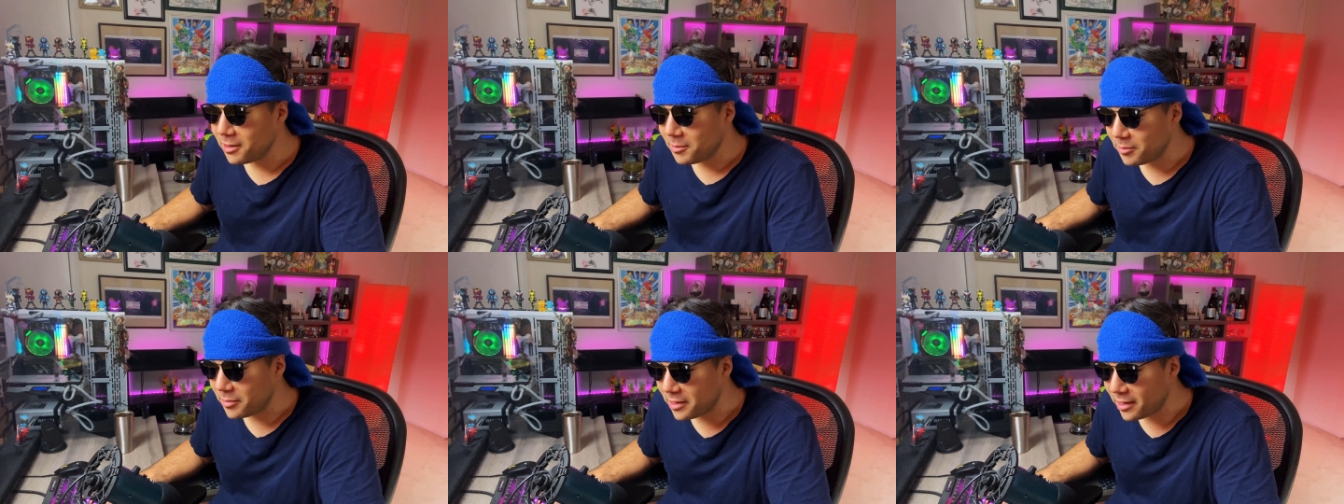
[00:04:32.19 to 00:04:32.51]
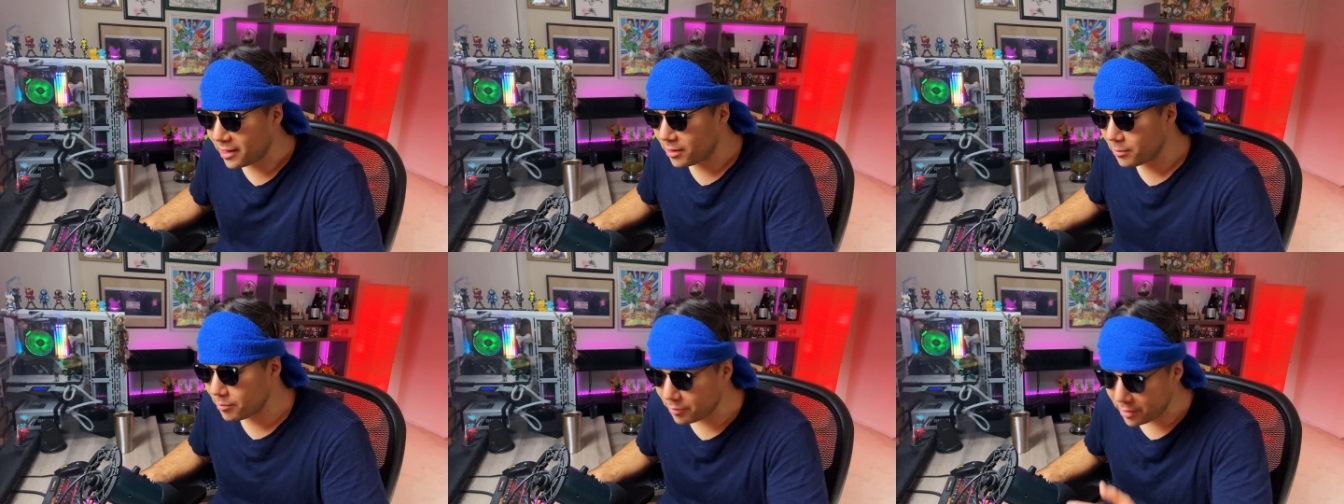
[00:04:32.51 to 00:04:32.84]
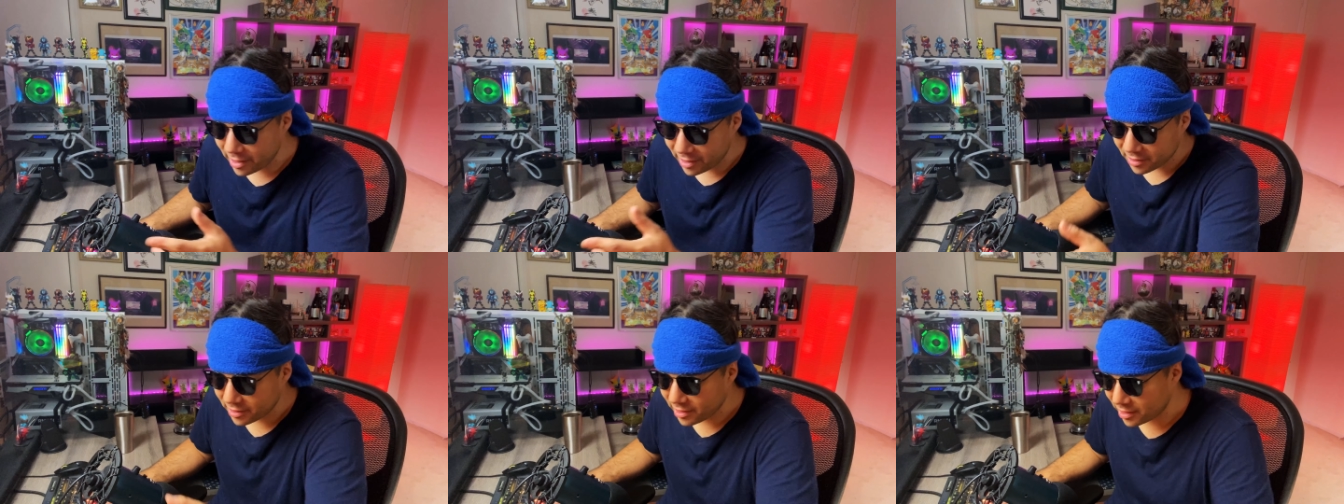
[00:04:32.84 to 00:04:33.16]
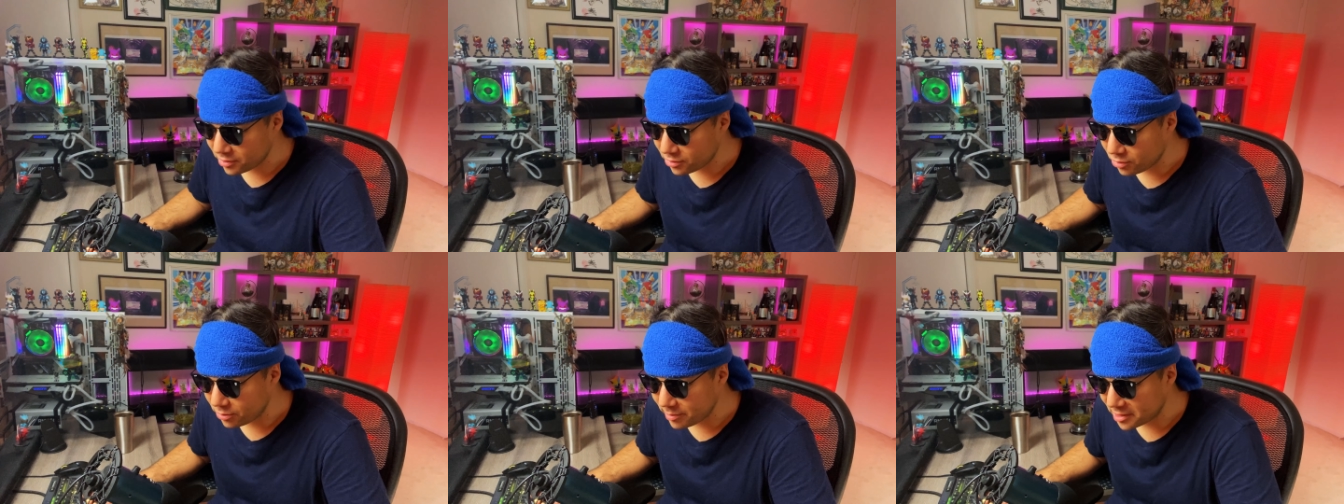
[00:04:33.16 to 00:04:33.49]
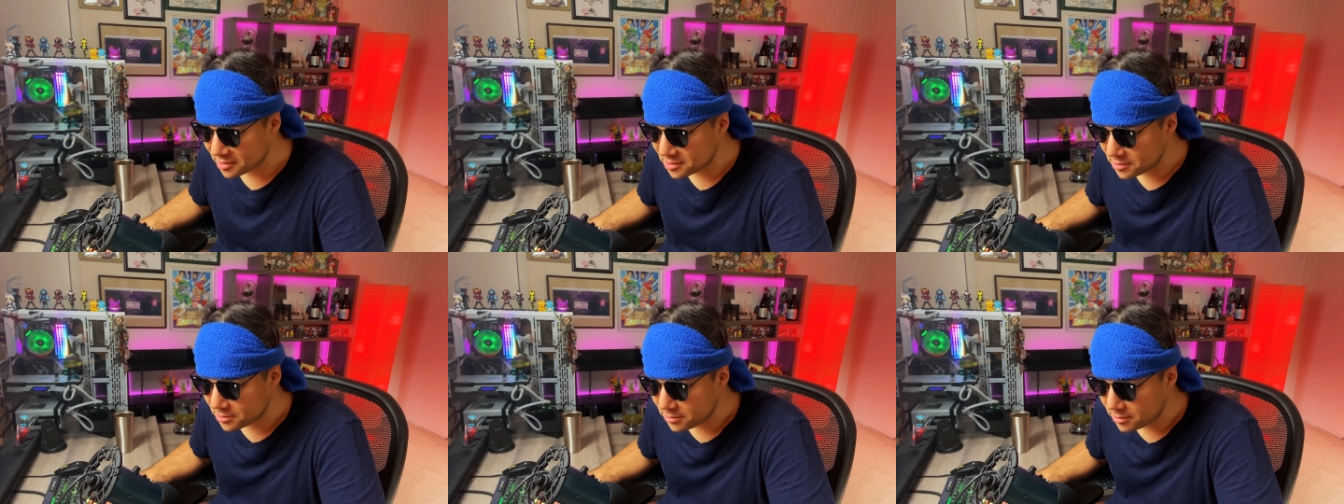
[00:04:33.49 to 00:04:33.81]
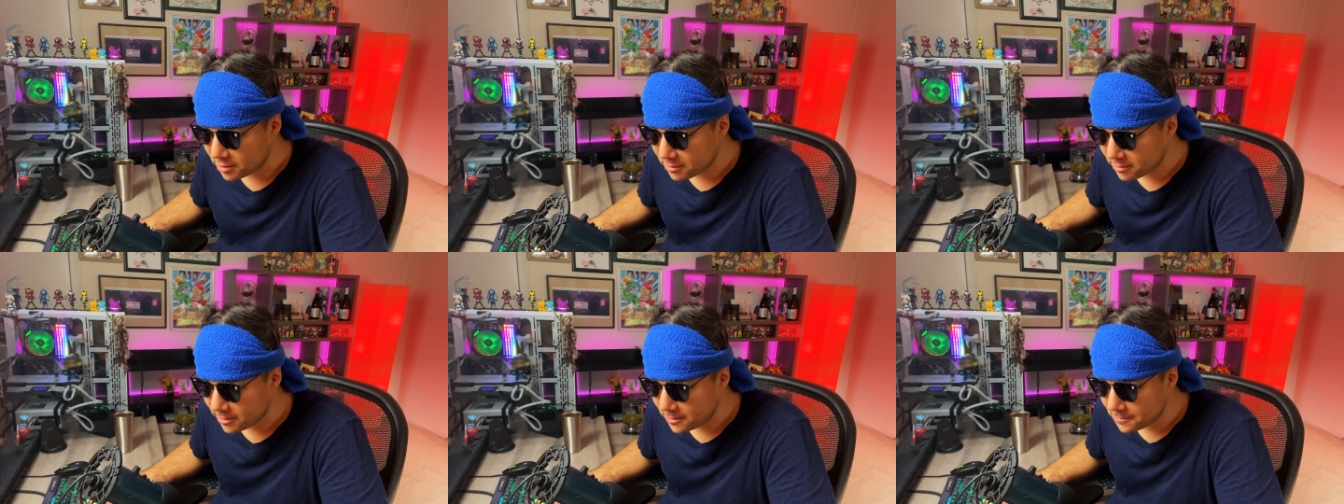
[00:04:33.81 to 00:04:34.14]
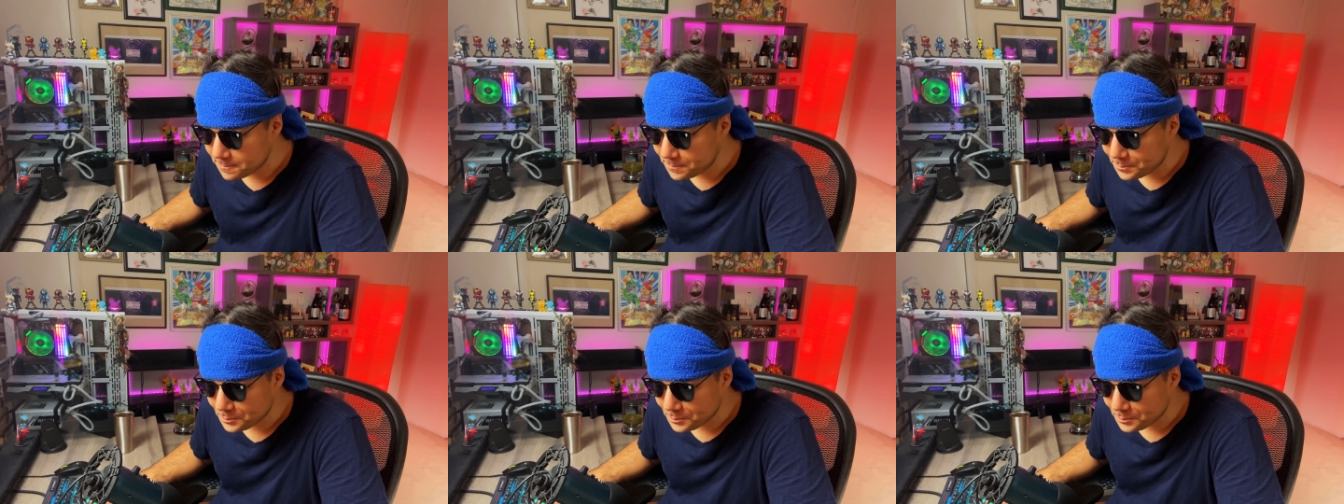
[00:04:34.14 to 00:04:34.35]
But yeah, and Kento Matsuda, right?